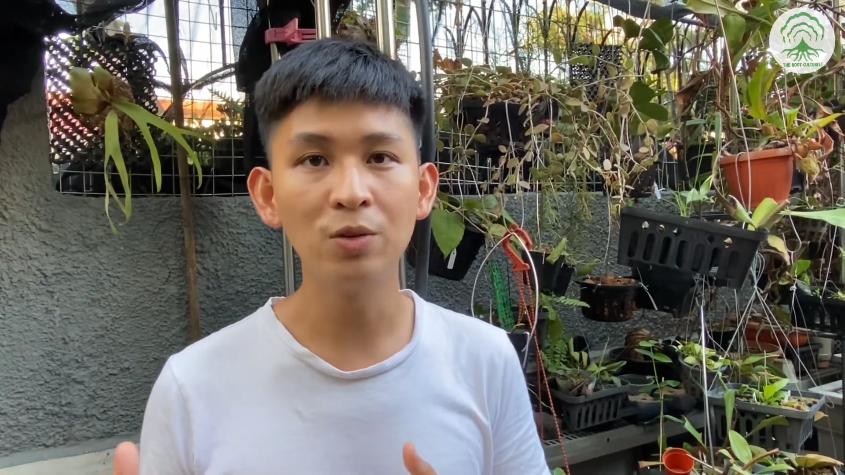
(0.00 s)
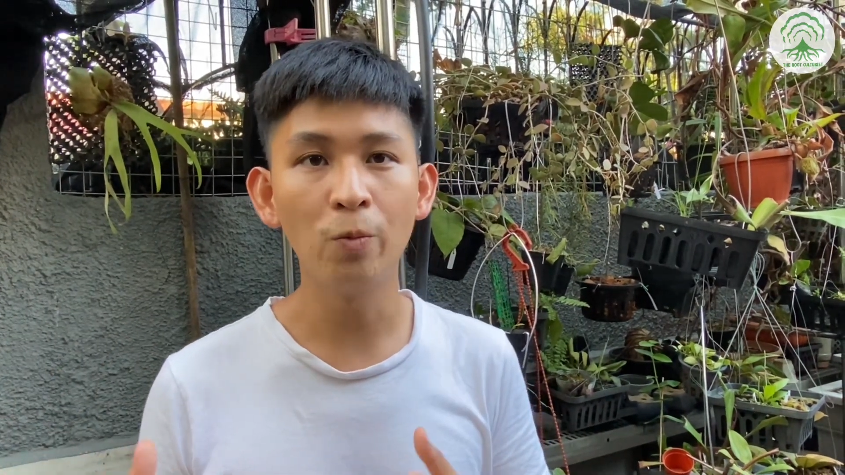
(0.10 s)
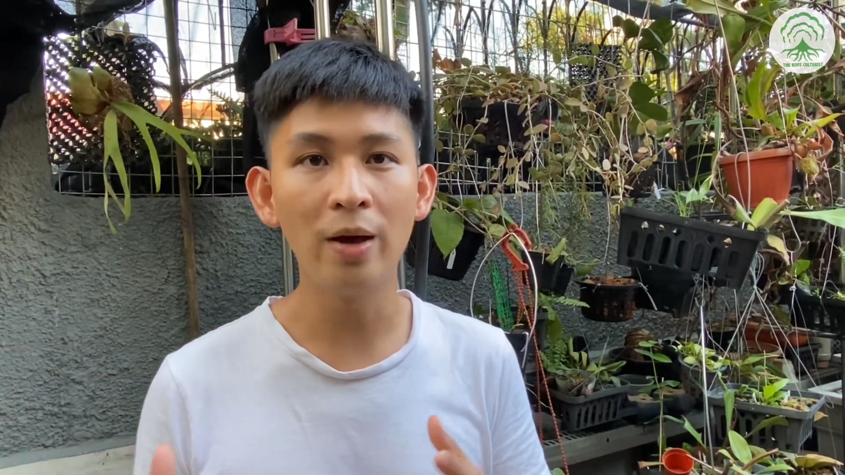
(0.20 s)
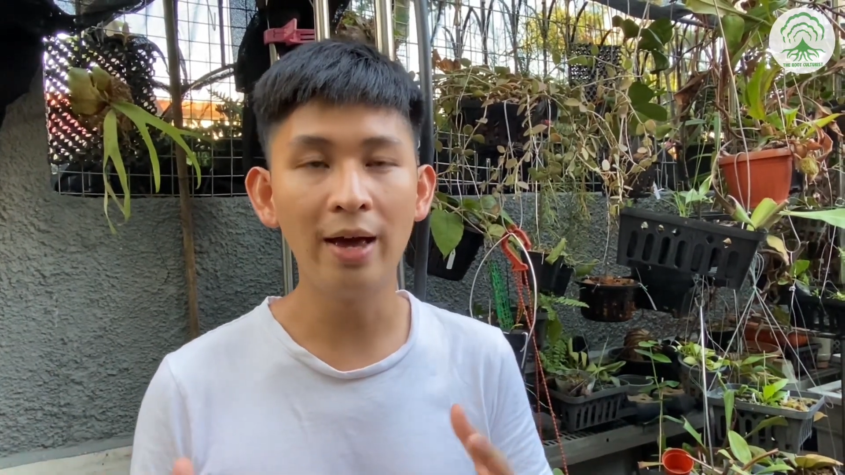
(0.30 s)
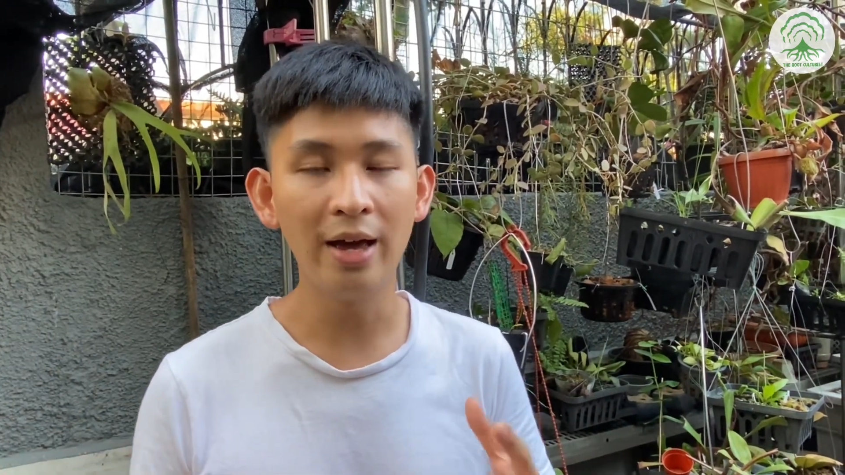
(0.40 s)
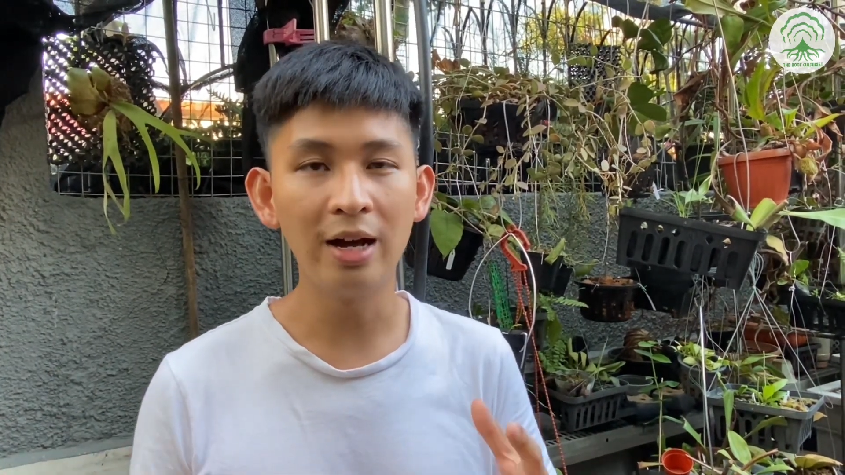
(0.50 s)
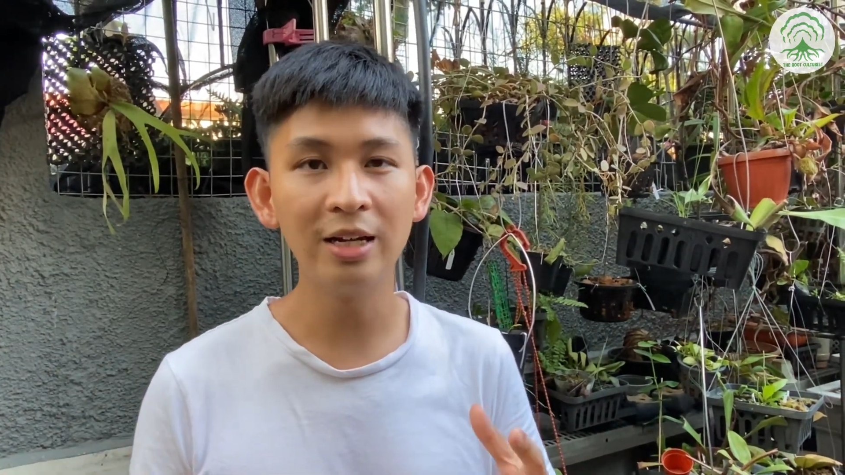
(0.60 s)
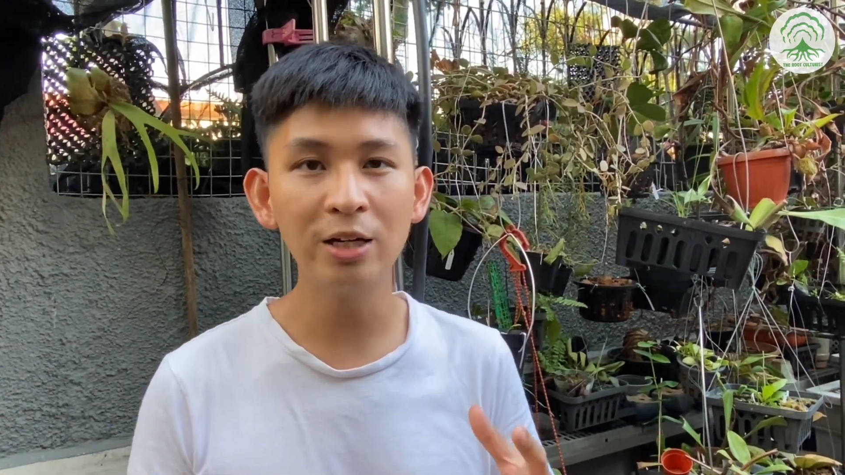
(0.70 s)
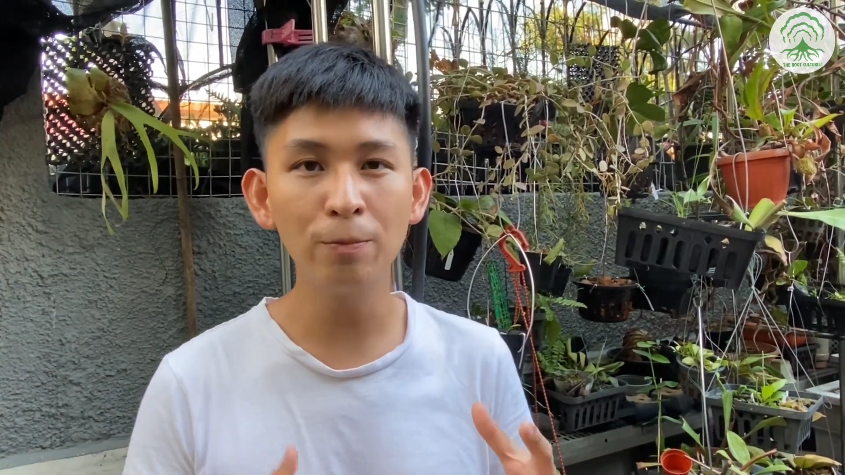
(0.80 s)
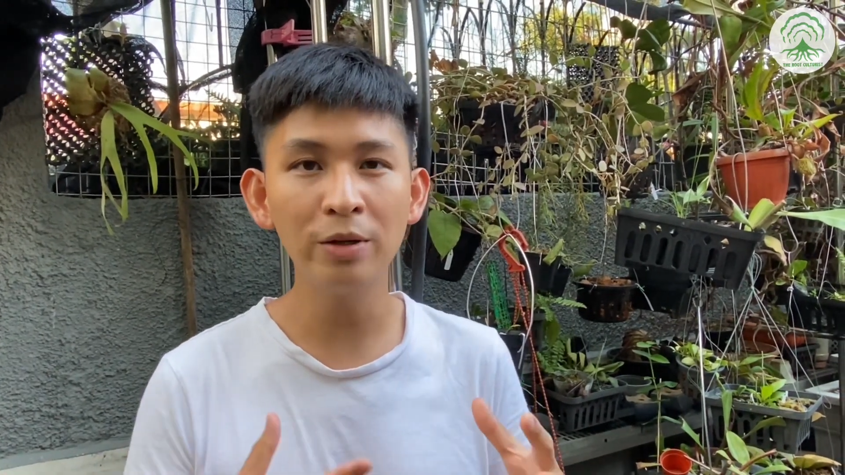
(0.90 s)
where a
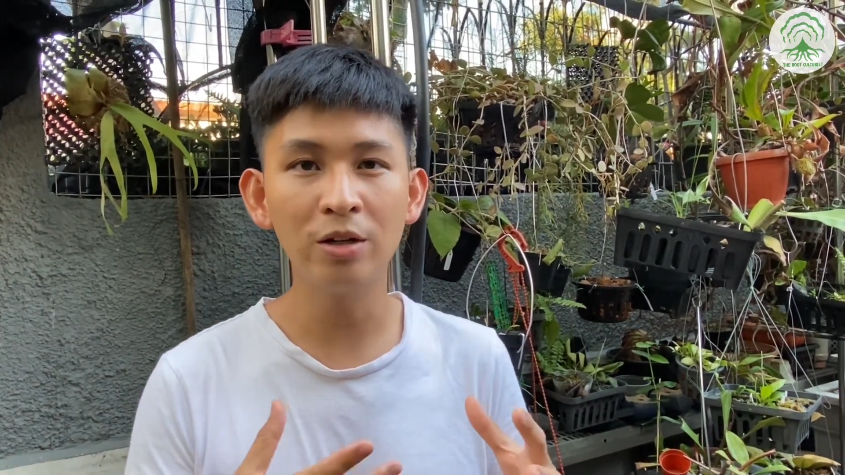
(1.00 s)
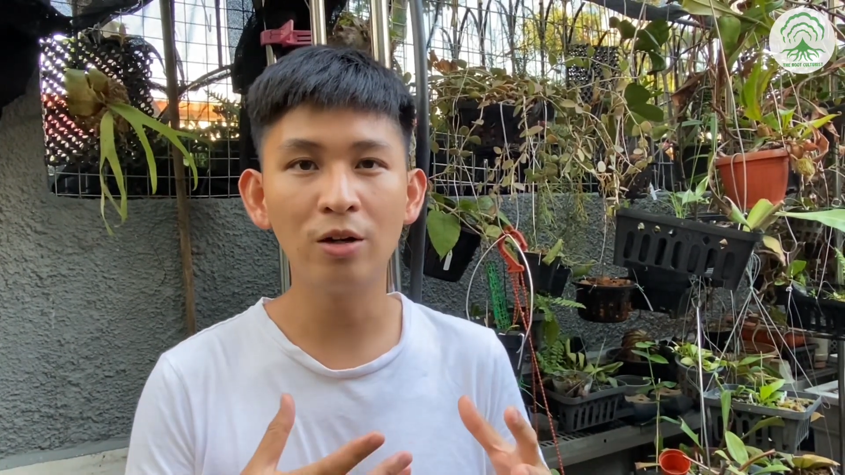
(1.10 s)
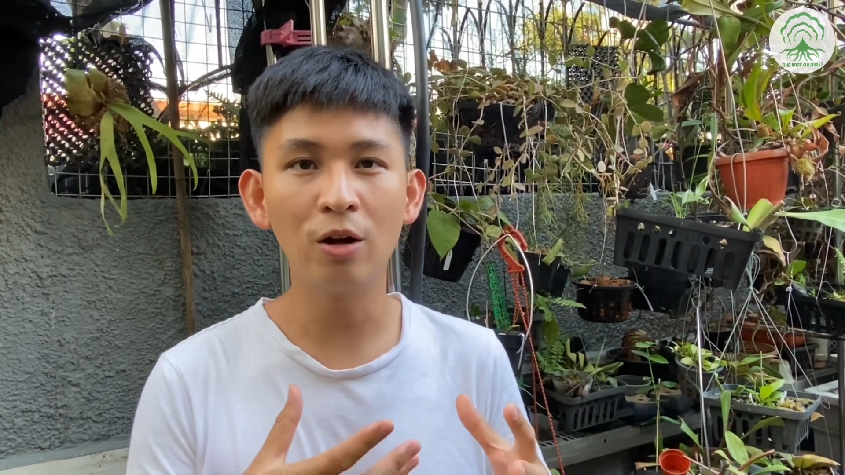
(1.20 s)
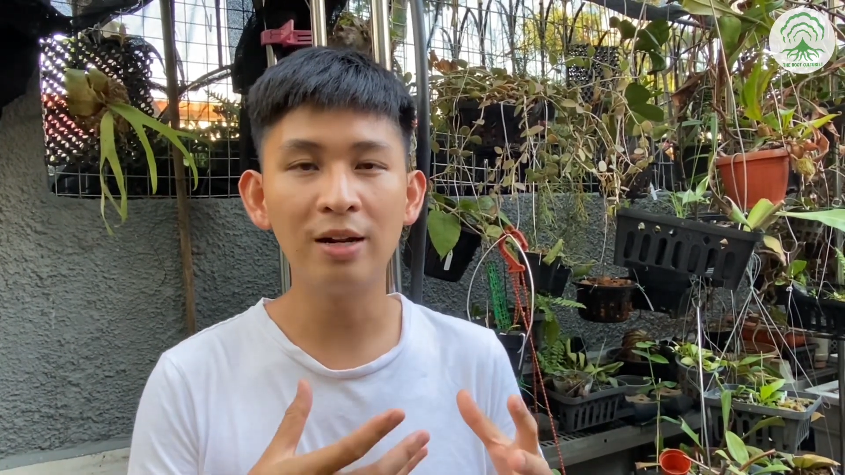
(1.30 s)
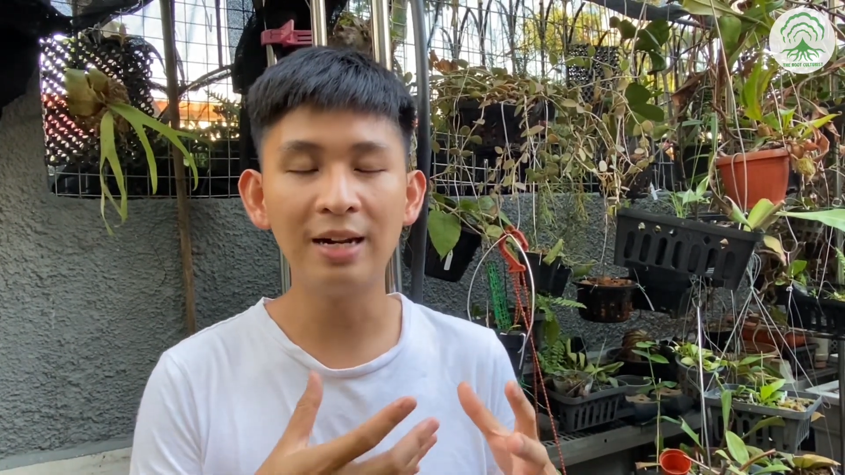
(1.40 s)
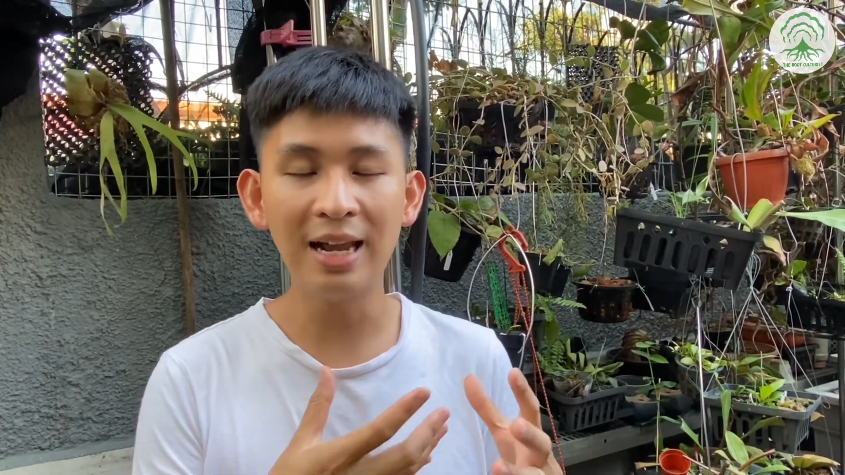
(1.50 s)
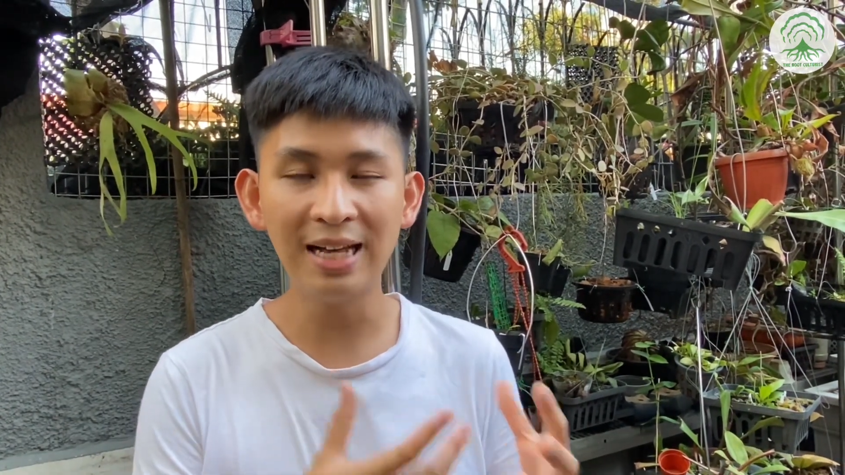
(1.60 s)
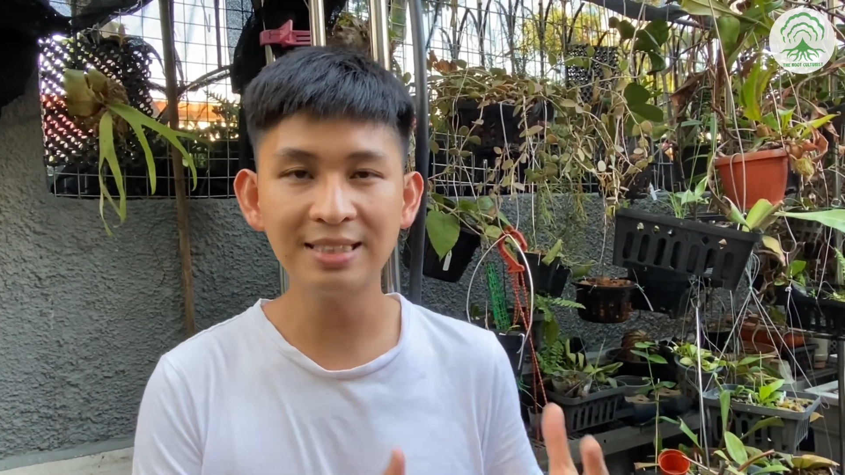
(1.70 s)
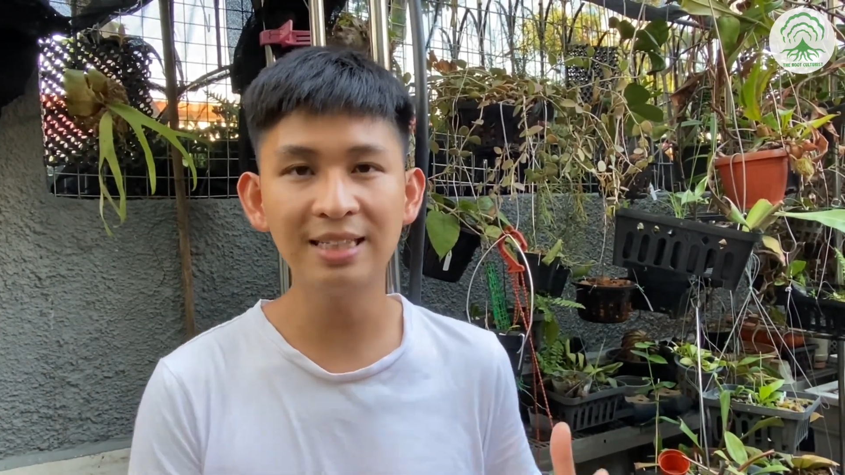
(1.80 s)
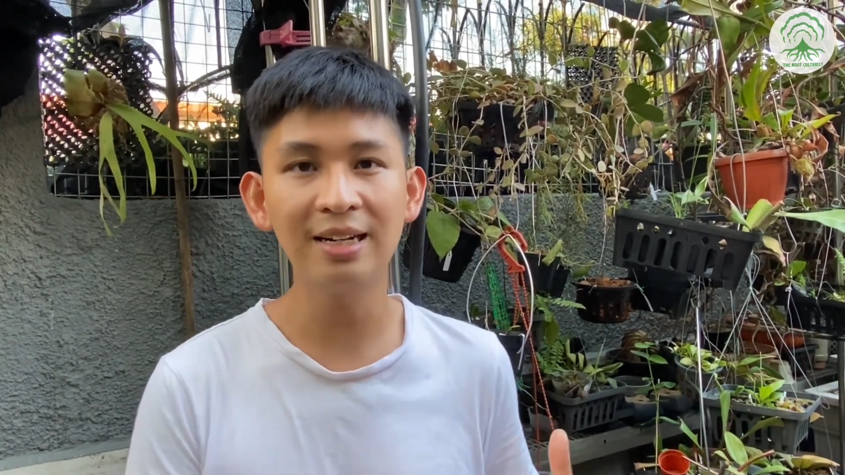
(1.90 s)
little bit
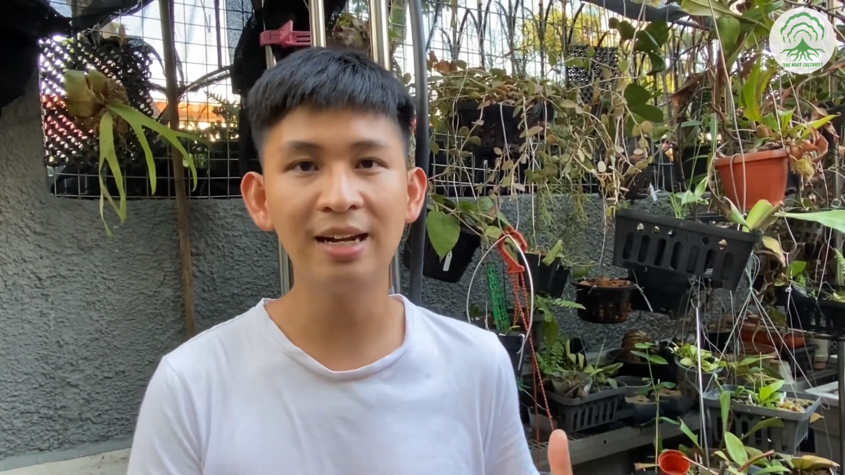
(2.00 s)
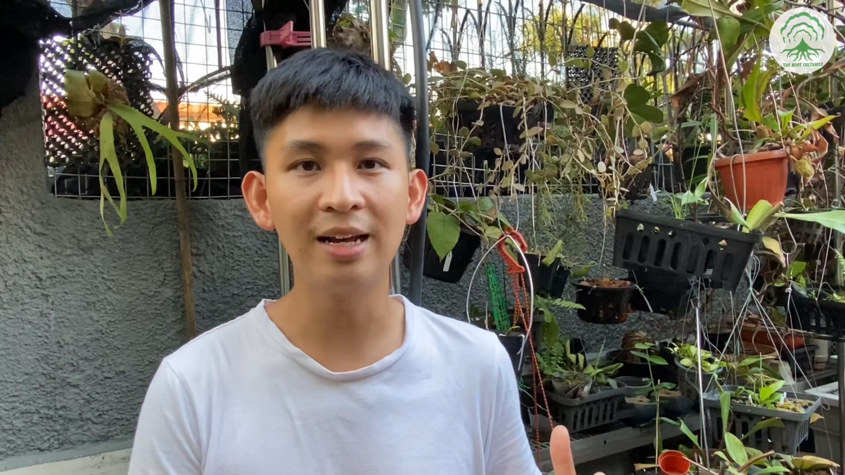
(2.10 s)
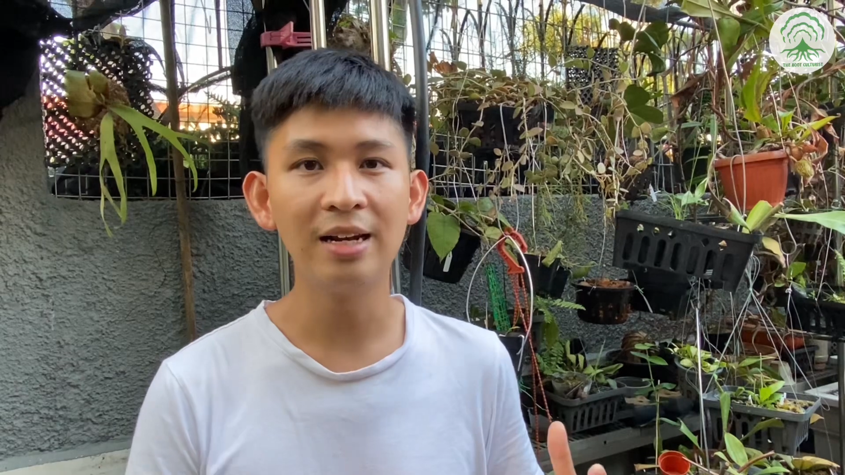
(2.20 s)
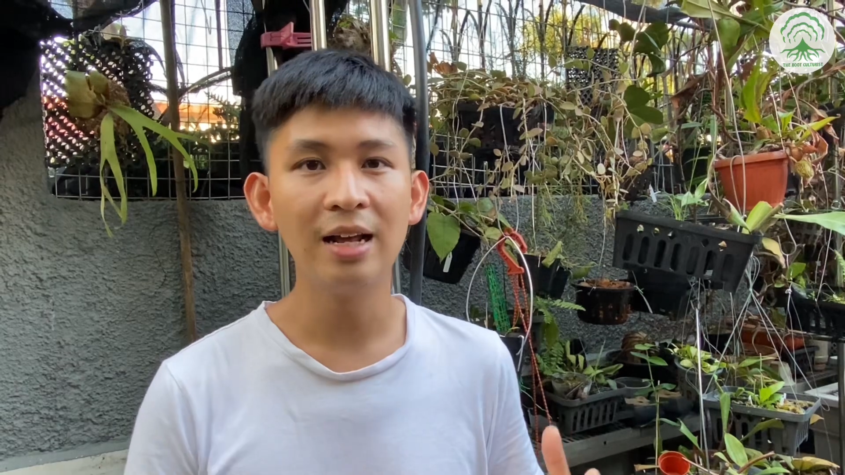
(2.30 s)
less sunlight